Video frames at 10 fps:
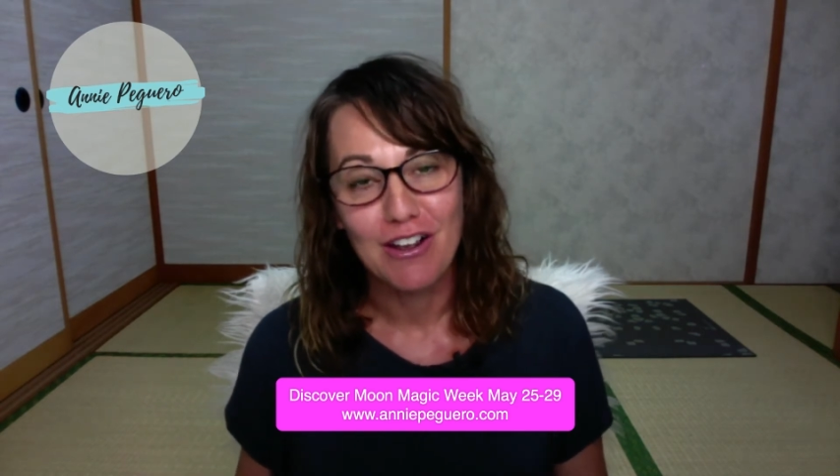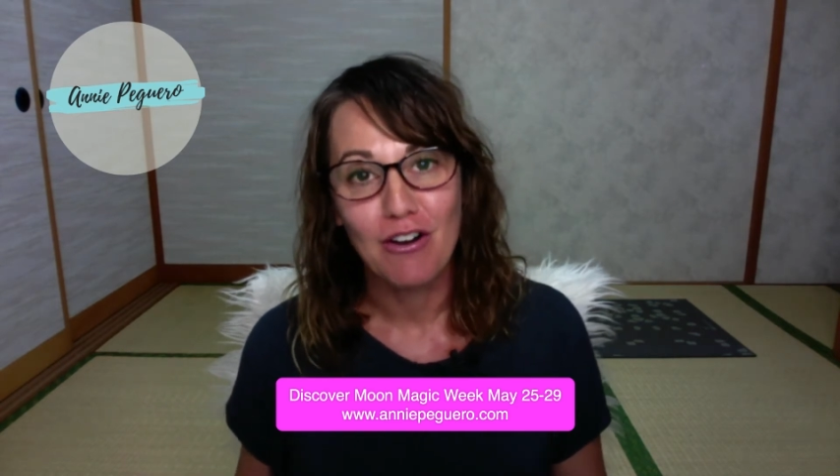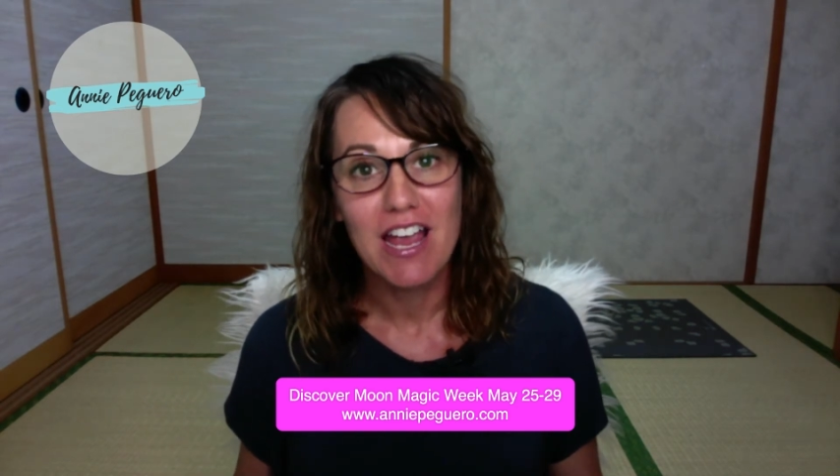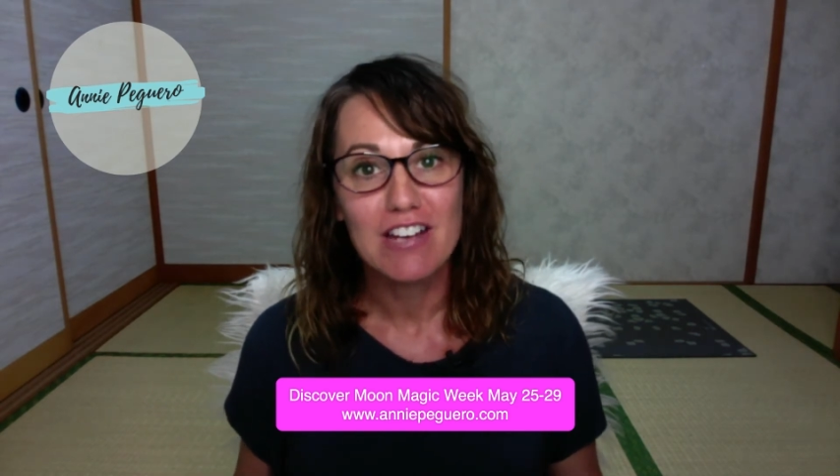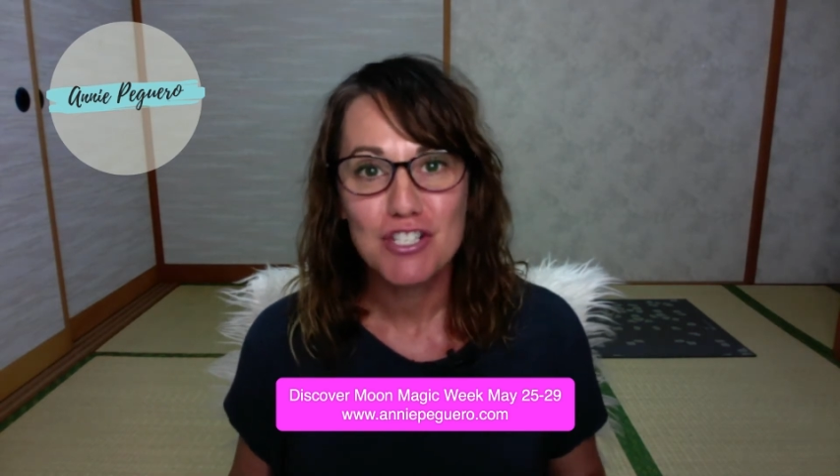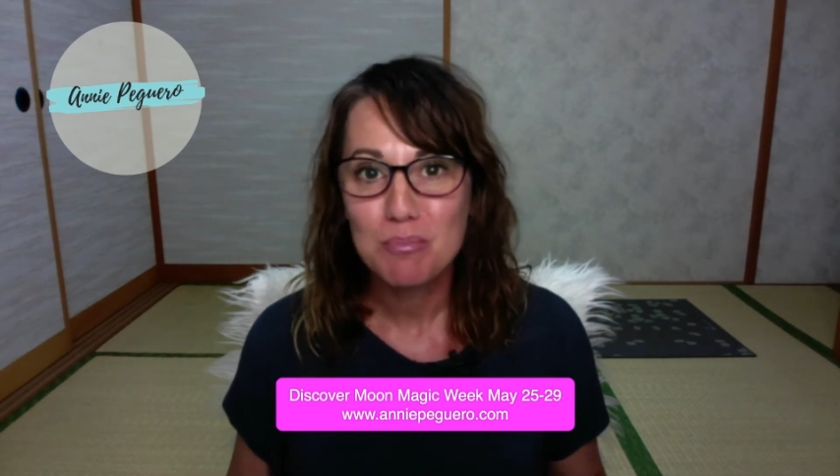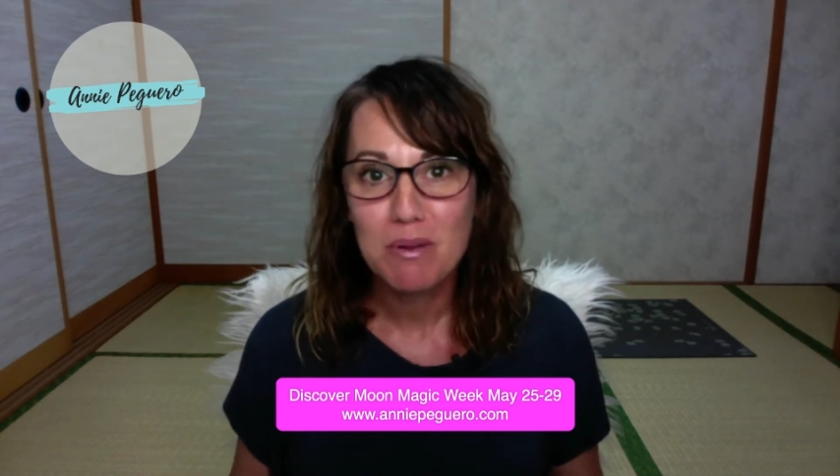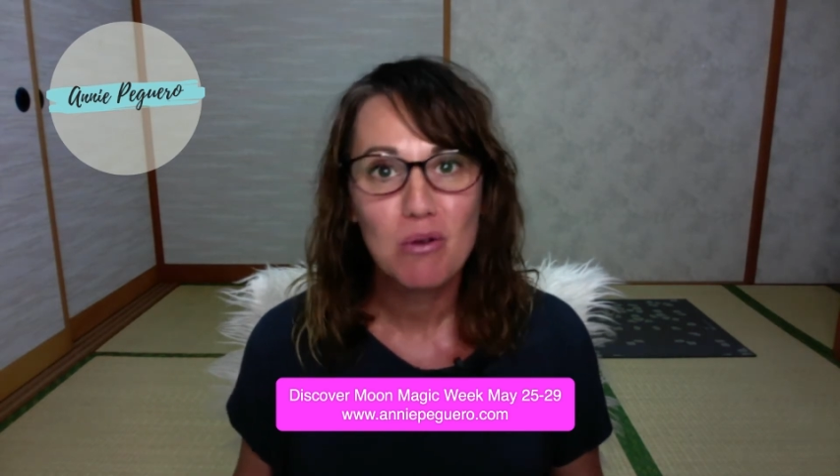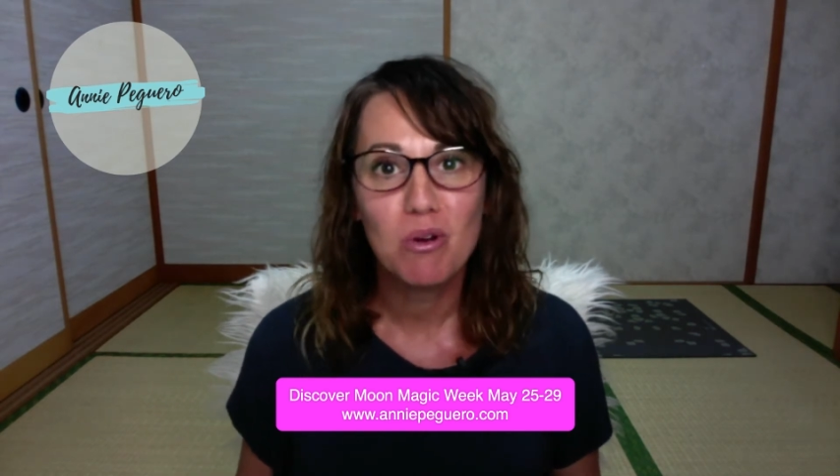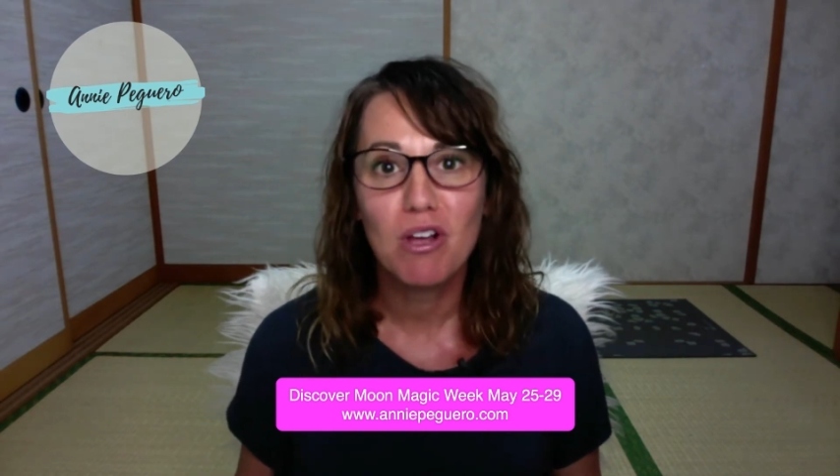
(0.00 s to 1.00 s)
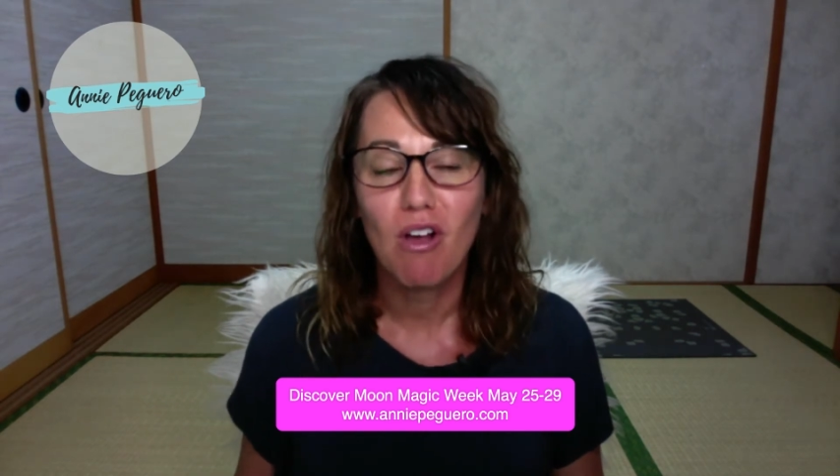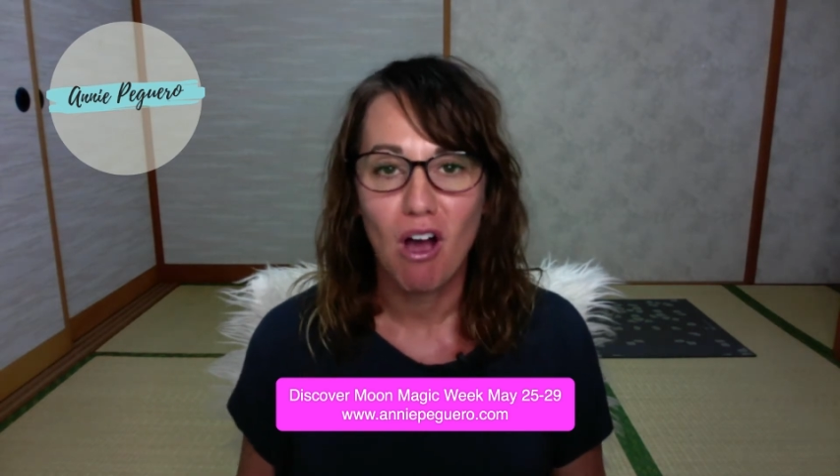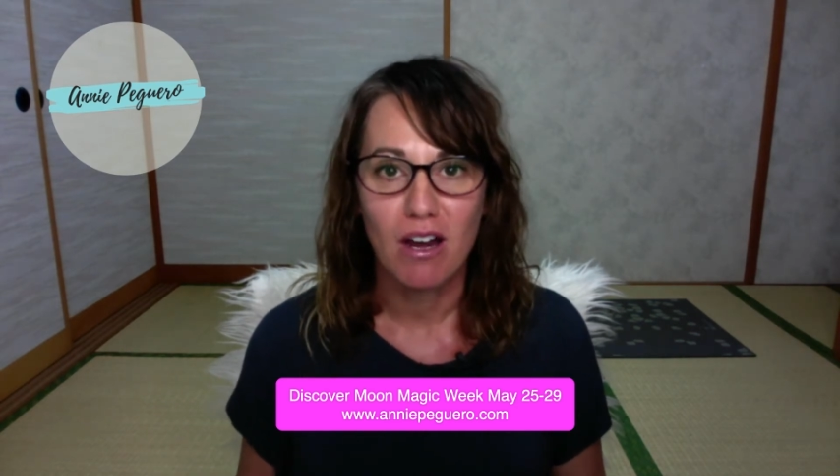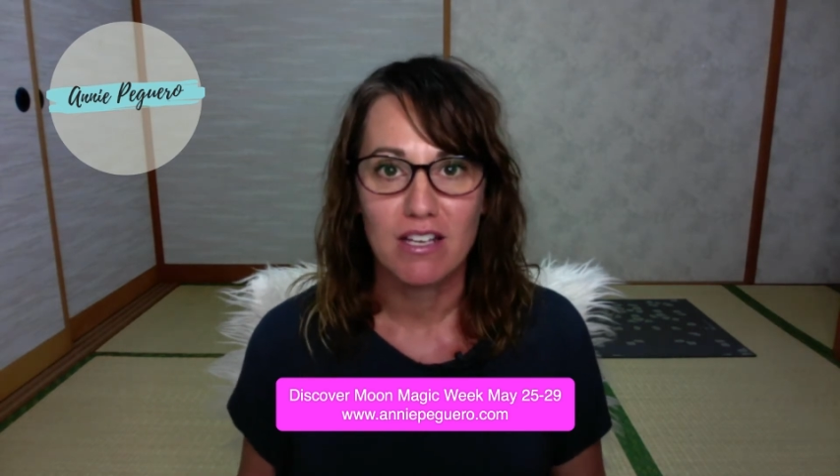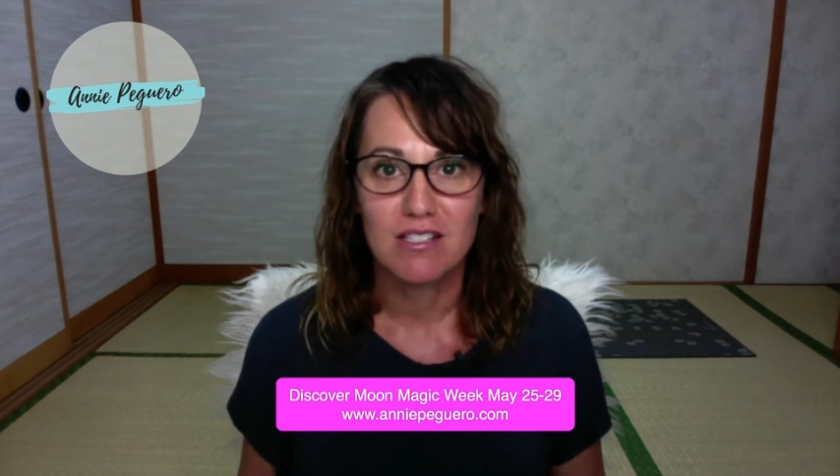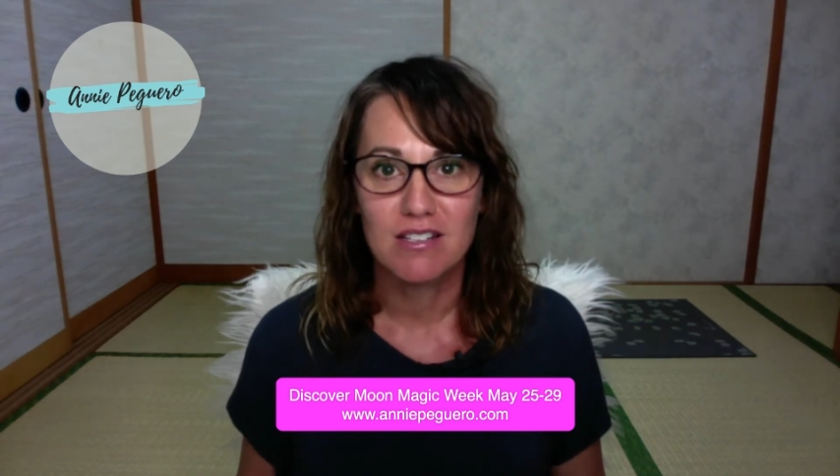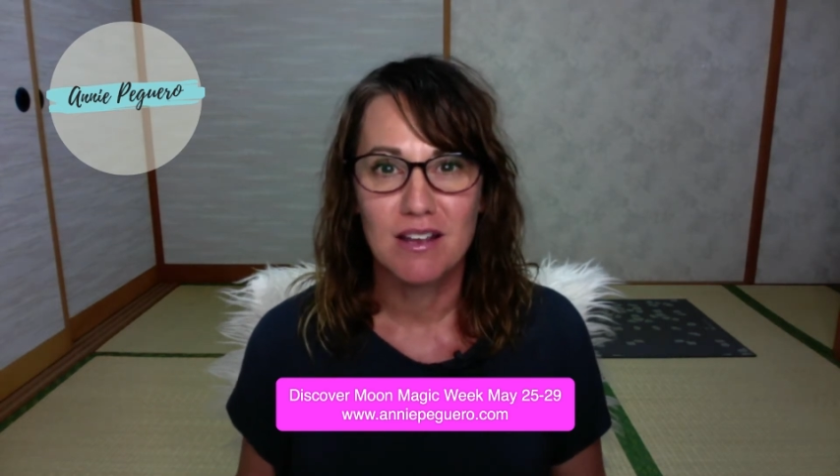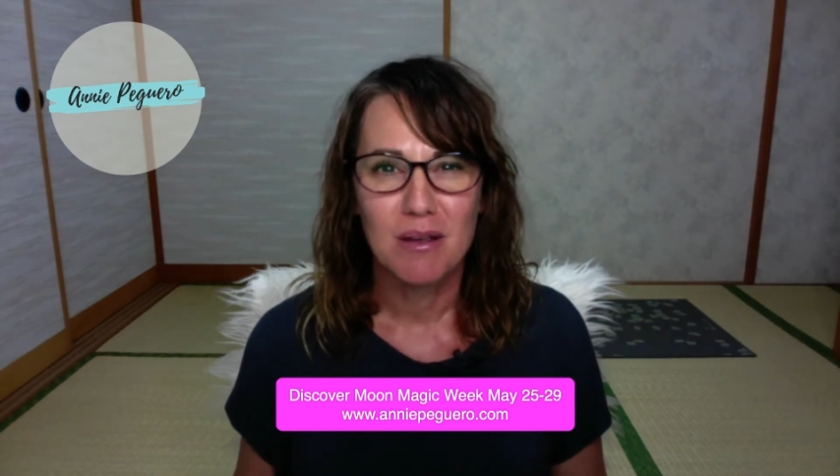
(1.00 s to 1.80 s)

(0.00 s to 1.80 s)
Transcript: All right, and just be real honest.